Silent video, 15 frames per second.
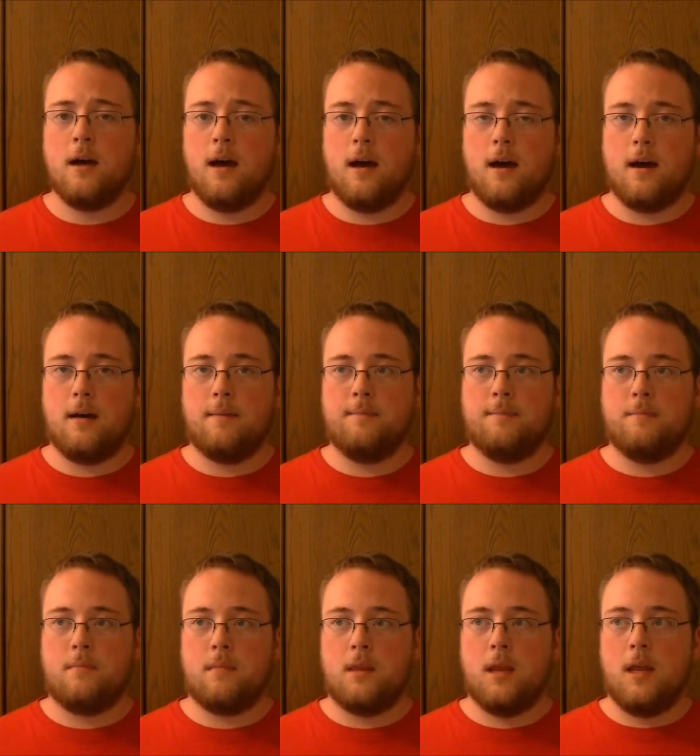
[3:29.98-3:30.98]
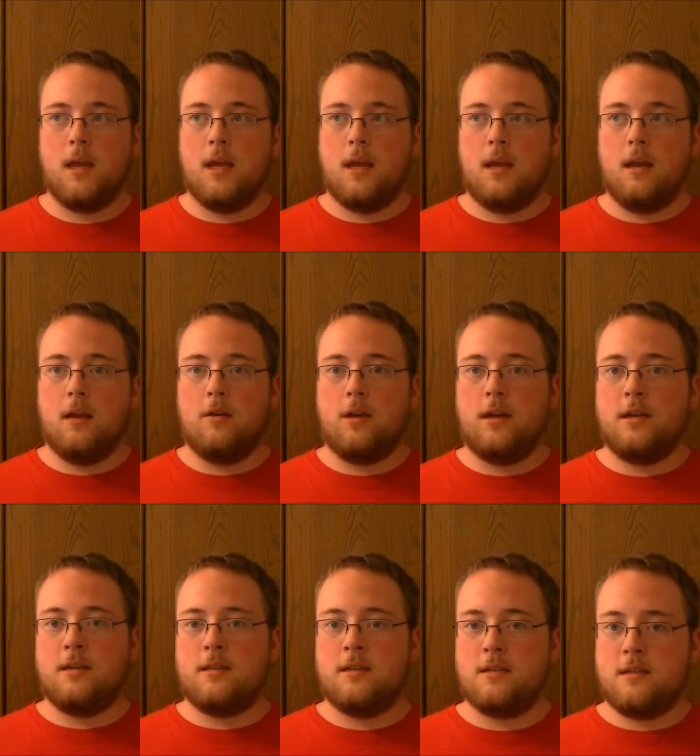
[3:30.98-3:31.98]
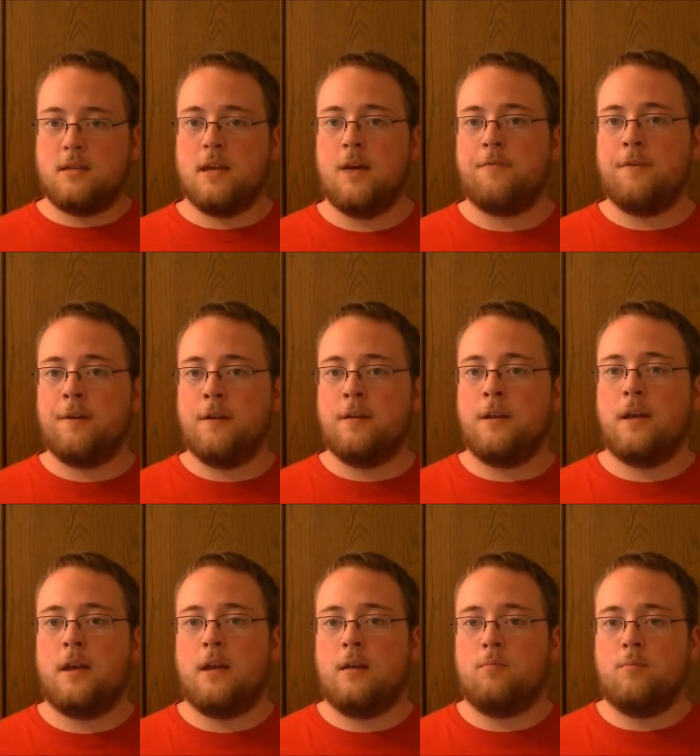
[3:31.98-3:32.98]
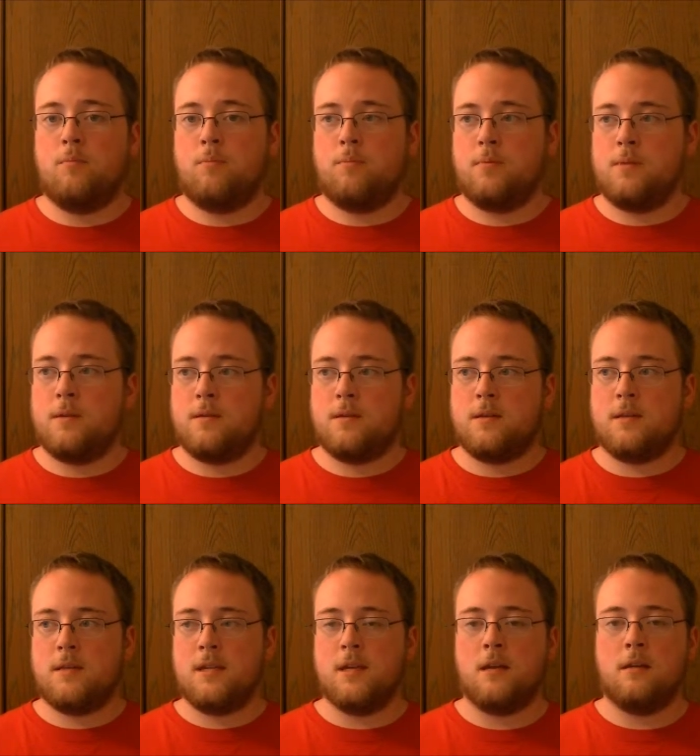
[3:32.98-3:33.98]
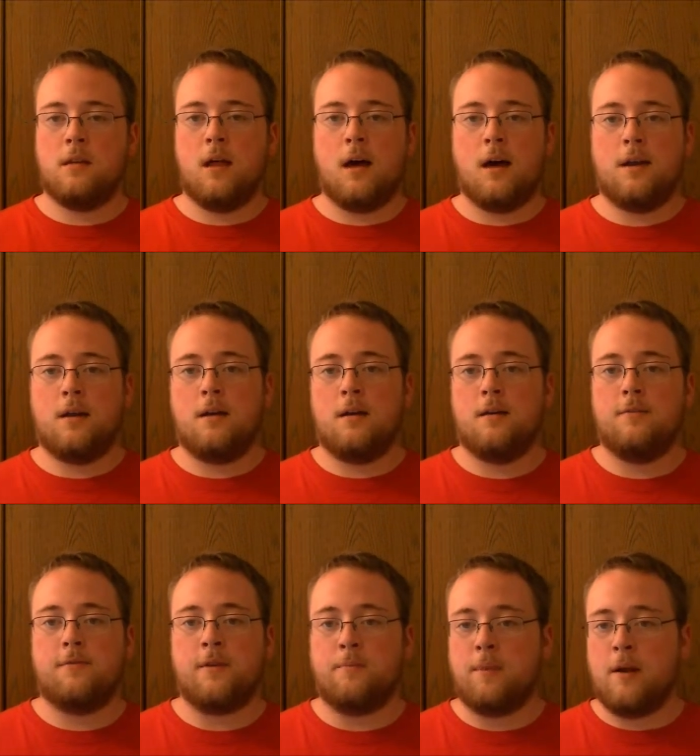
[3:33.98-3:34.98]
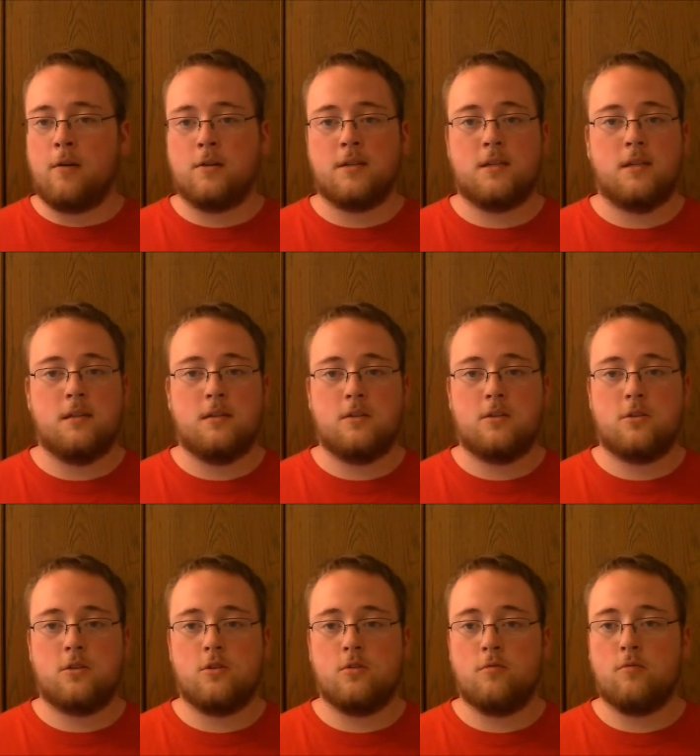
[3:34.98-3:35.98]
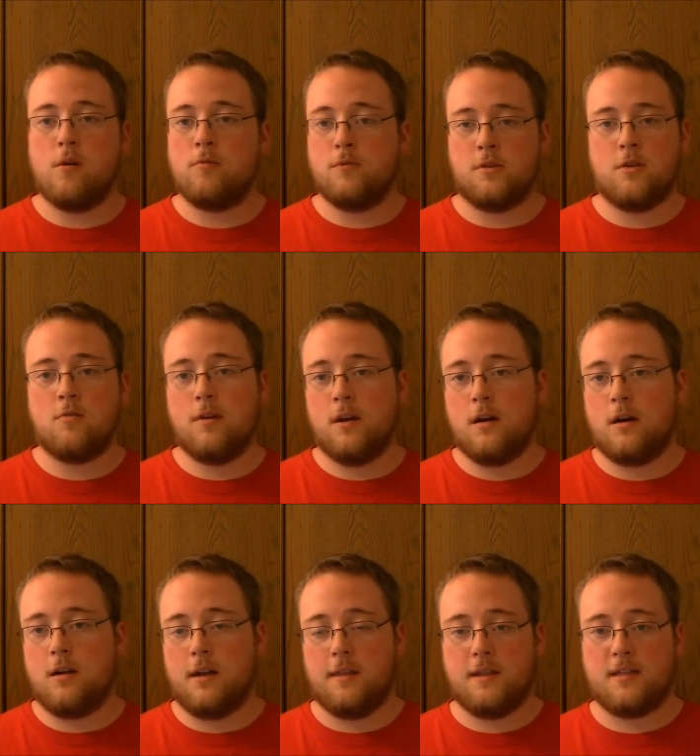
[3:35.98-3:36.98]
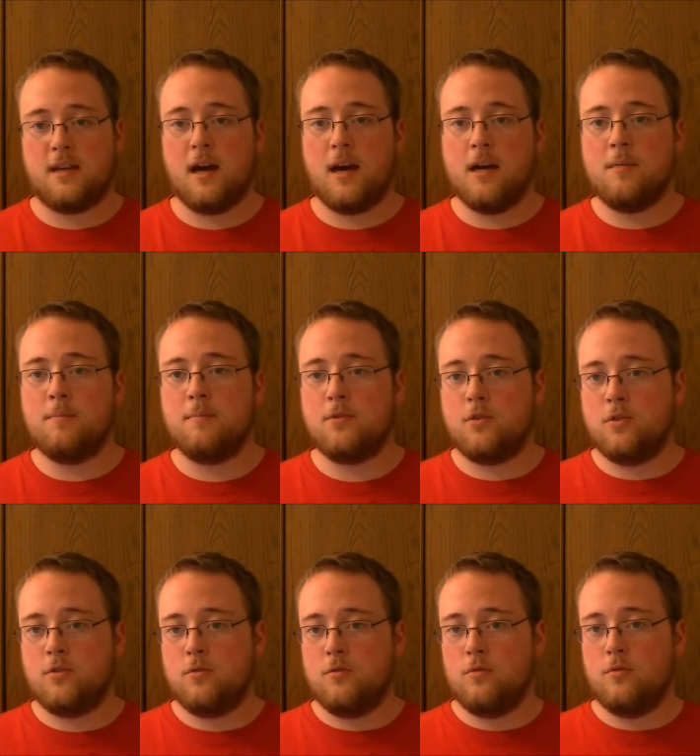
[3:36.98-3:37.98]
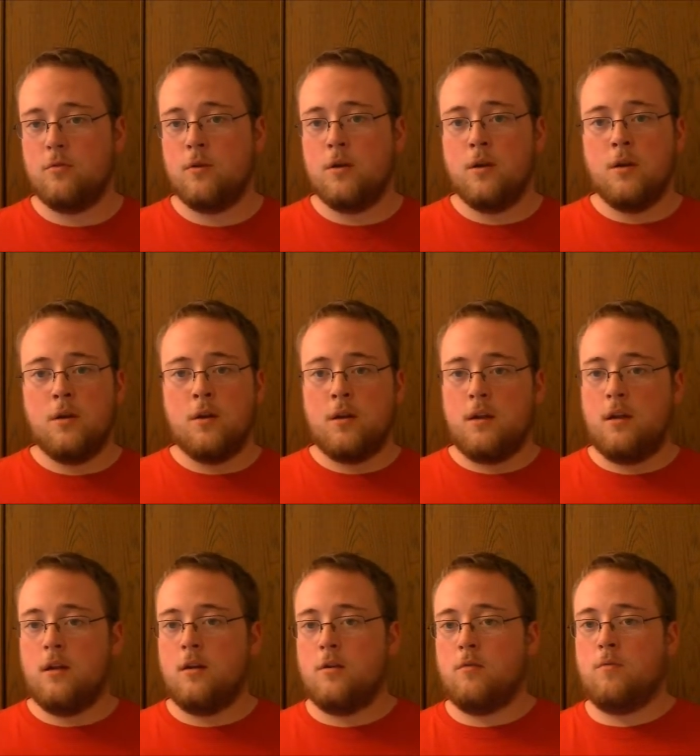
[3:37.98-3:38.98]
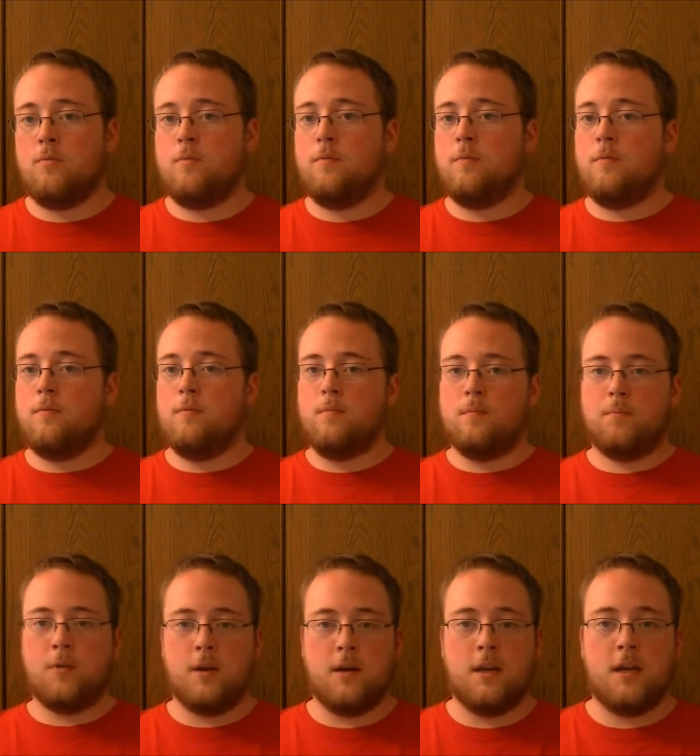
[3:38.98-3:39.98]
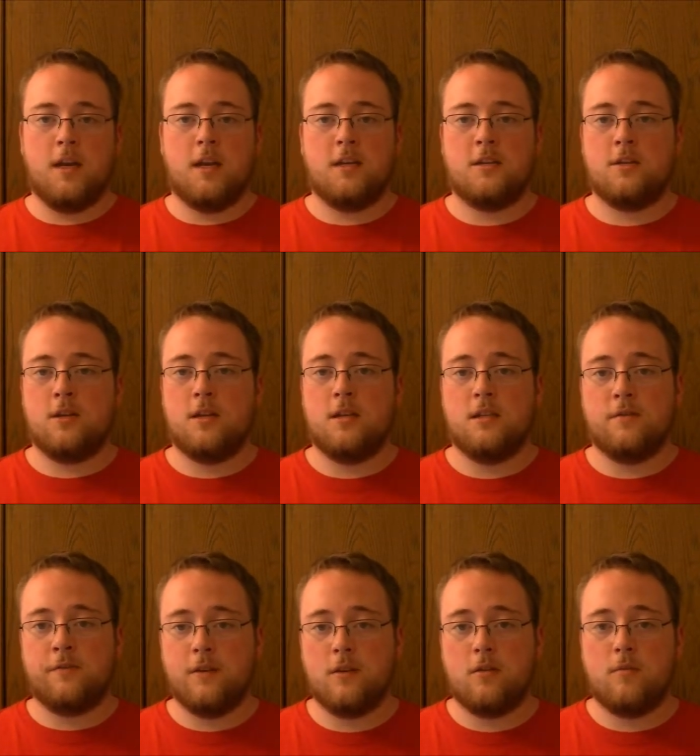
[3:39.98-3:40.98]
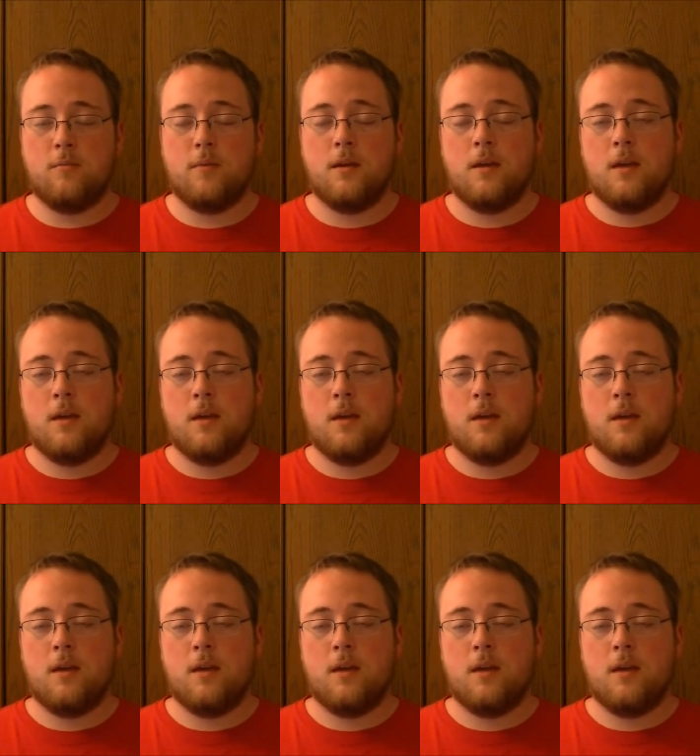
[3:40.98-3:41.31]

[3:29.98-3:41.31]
You know, he definitely did a lot of comparisons to what was going on at the time to, you know, putting it into his film.